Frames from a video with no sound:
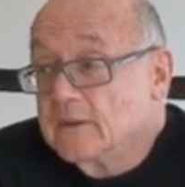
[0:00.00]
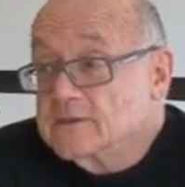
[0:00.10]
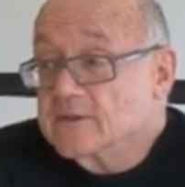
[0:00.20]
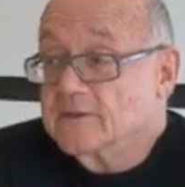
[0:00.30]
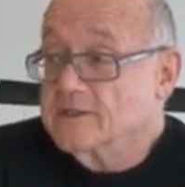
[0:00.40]

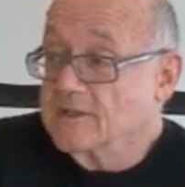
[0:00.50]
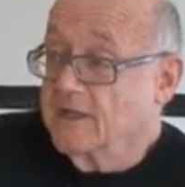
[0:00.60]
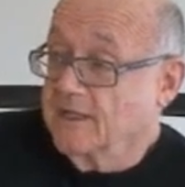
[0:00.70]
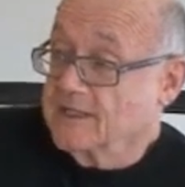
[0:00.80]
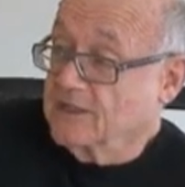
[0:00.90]
So he's
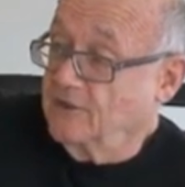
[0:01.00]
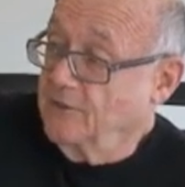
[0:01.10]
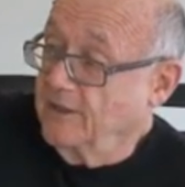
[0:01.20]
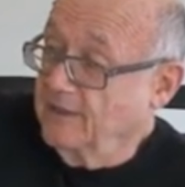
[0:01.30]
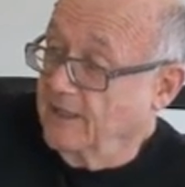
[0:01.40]
not
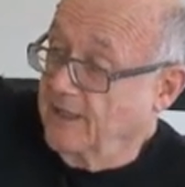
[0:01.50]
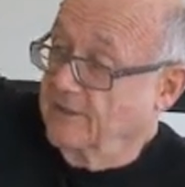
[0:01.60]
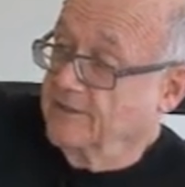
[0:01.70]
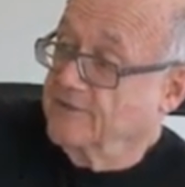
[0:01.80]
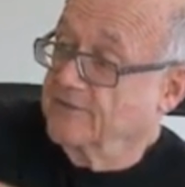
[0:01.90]
excluding the
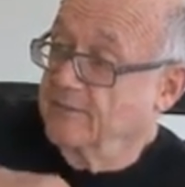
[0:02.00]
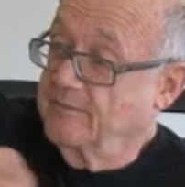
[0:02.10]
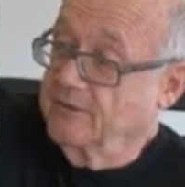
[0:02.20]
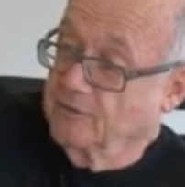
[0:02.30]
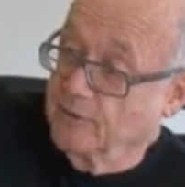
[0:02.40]
haters from
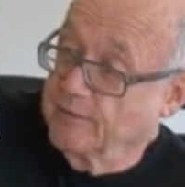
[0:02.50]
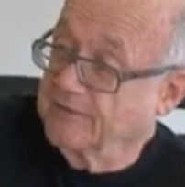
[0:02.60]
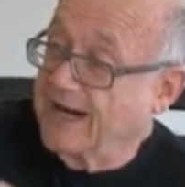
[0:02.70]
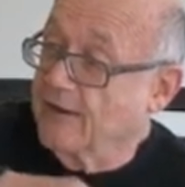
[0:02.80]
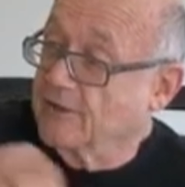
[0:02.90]
the group of
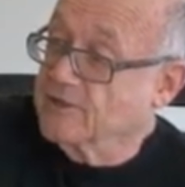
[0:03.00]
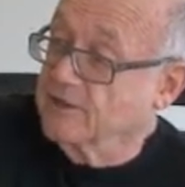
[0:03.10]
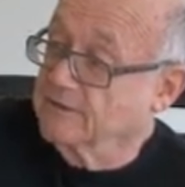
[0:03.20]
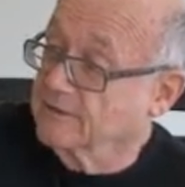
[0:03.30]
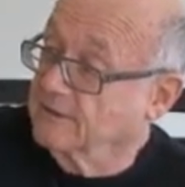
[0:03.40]
our children.